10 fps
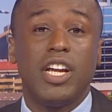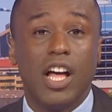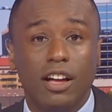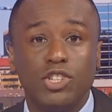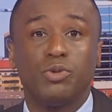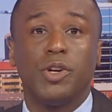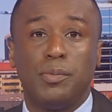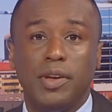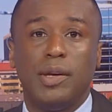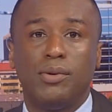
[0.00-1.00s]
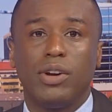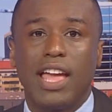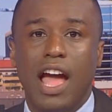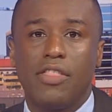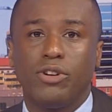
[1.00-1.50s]
300
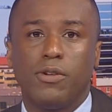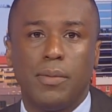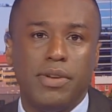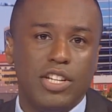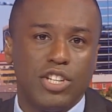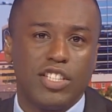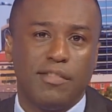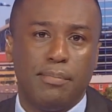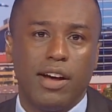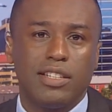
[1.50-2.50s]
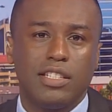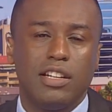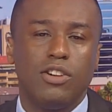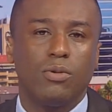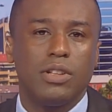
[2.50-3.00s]
people gathered on the beaches of
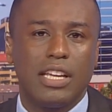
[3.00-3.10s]
Buxton,